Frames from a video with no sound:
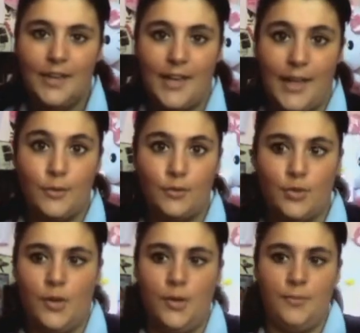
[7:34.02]
Okay,
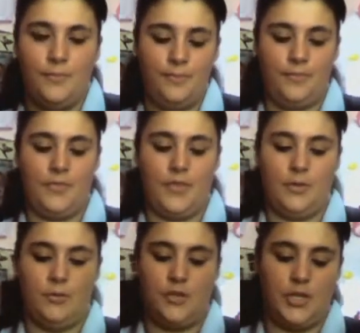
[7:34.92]
so
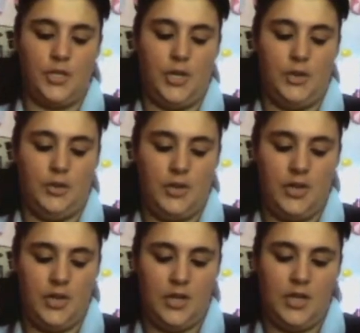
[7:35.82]
what you gotta do
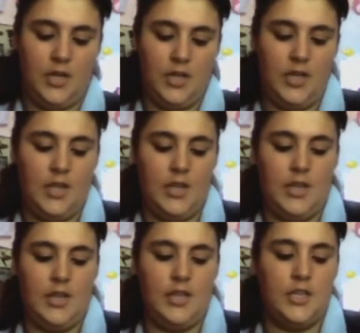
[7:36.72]

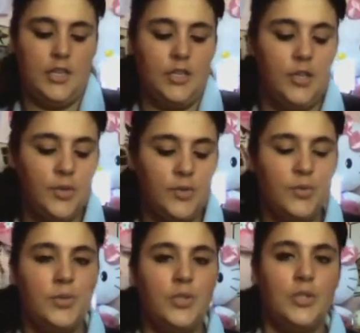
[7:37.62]
now you can
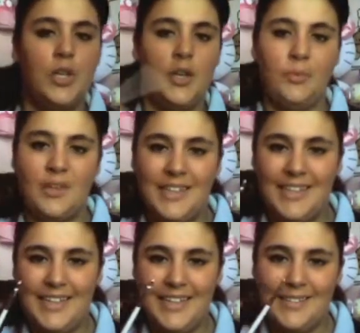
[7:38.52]
use like one of
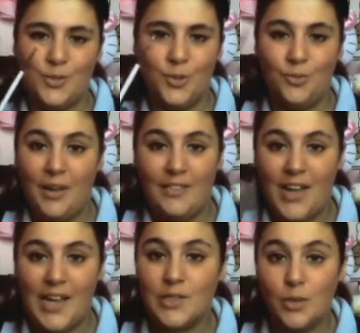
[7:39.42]
these or whatever,
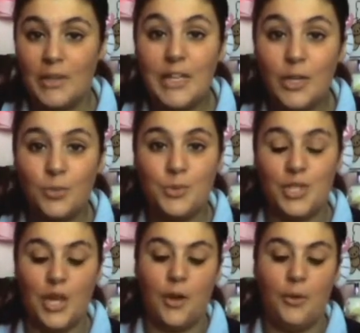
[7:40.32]
it's completely up
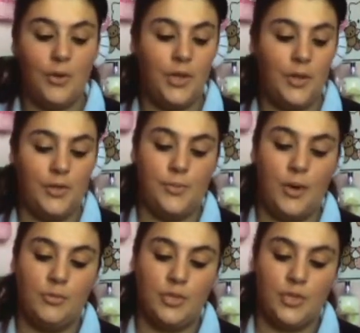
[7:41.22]
to you what you use but
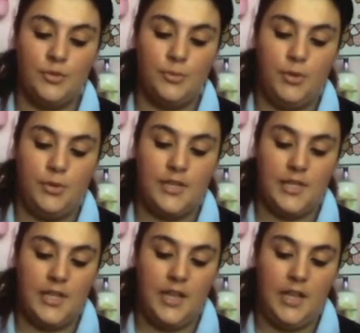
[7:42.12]
I'm just going to be
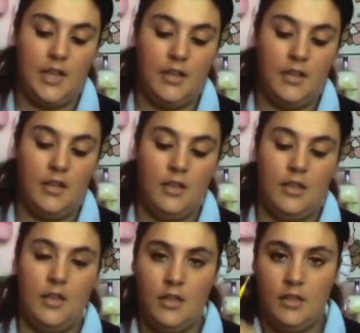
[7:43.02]
using the
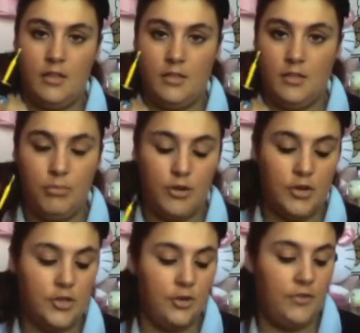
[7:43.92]
the
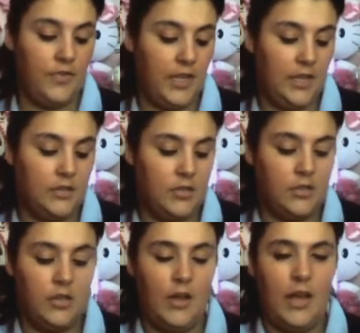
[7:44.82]
brush on the finger so I
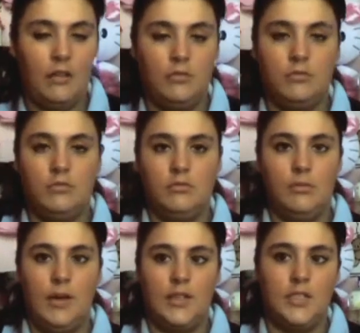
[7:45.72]
don't know how
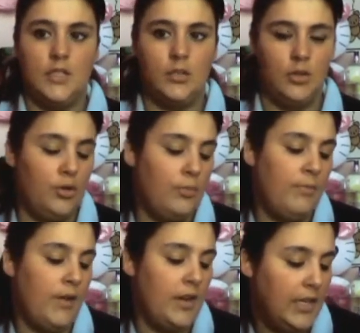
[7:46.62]
well this is going to
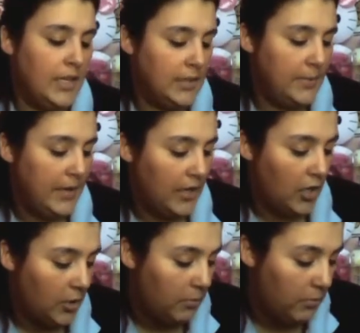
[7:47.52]
come out. You need to make it
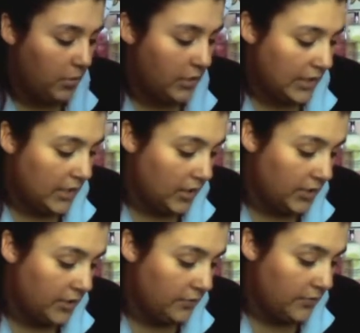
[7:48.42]
like a pointy
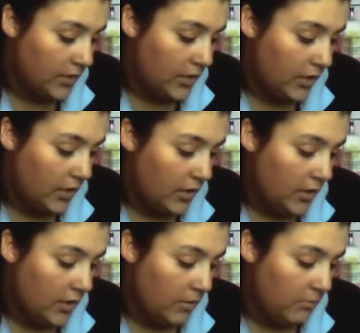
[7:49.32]
kind of
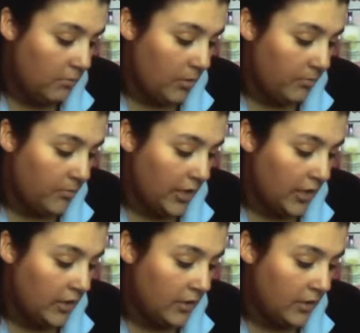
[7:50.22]
blob
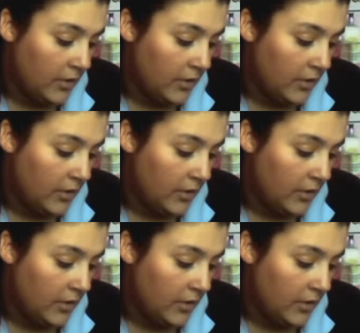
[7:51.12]
thing.